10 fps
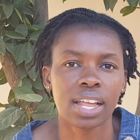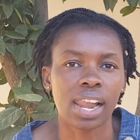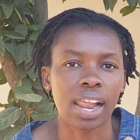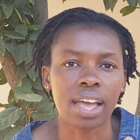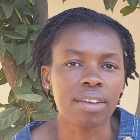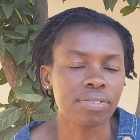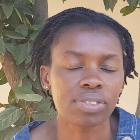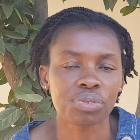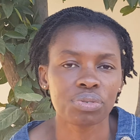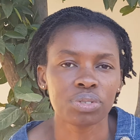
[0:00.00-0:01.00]
Life
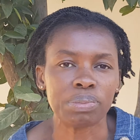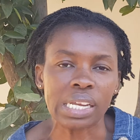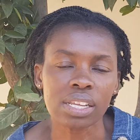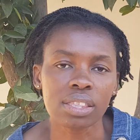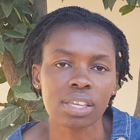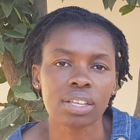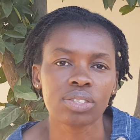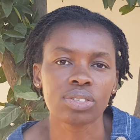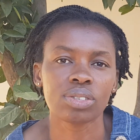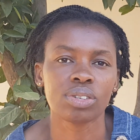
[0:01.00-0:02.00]
throws many
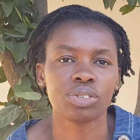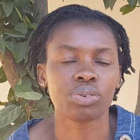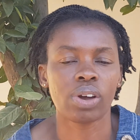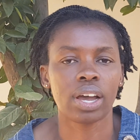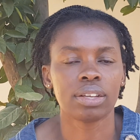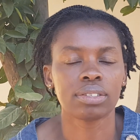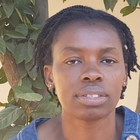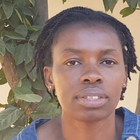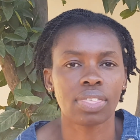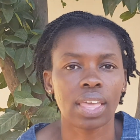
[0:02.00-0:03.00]
things to
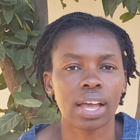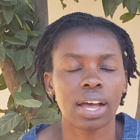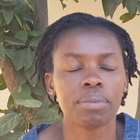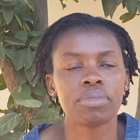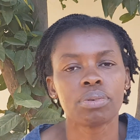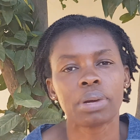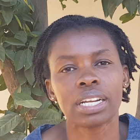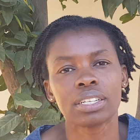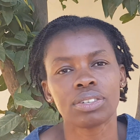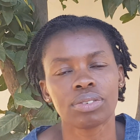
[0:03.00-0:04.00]
us. I'm
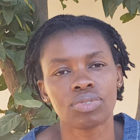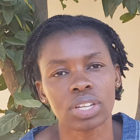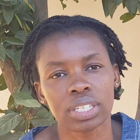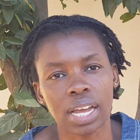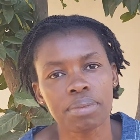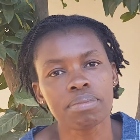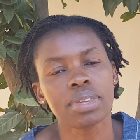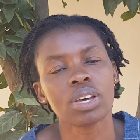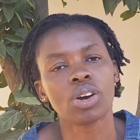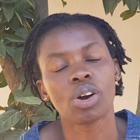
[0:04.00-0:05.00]
reminded of the time.
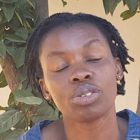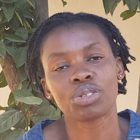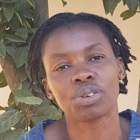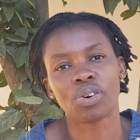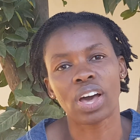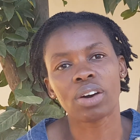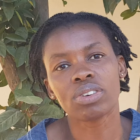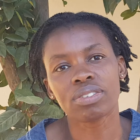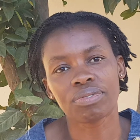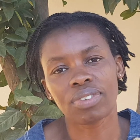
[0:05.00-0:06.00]
Also, I'll
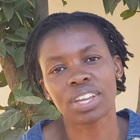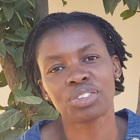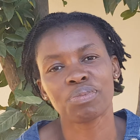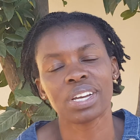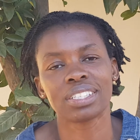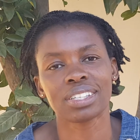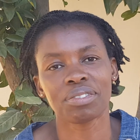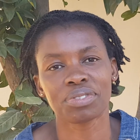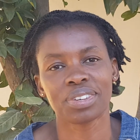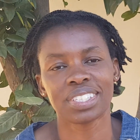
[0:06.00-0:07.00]
refer to
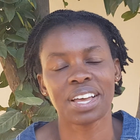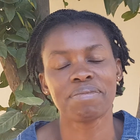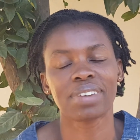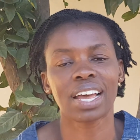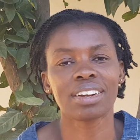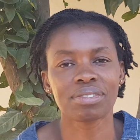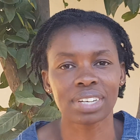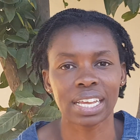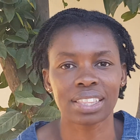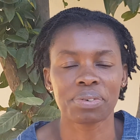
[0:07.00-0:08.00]
myself because I'm kind of
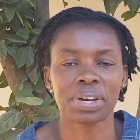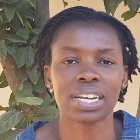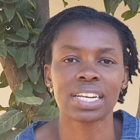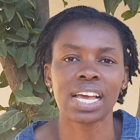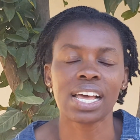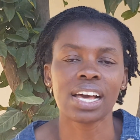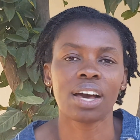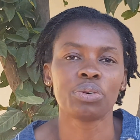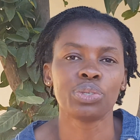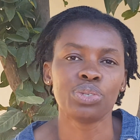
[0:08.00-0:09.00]
like the one I
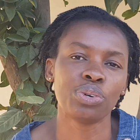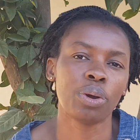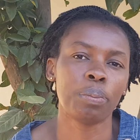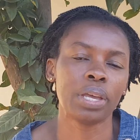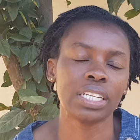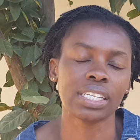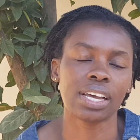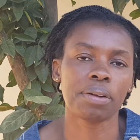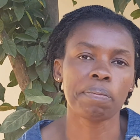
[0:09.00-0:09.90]
would know better.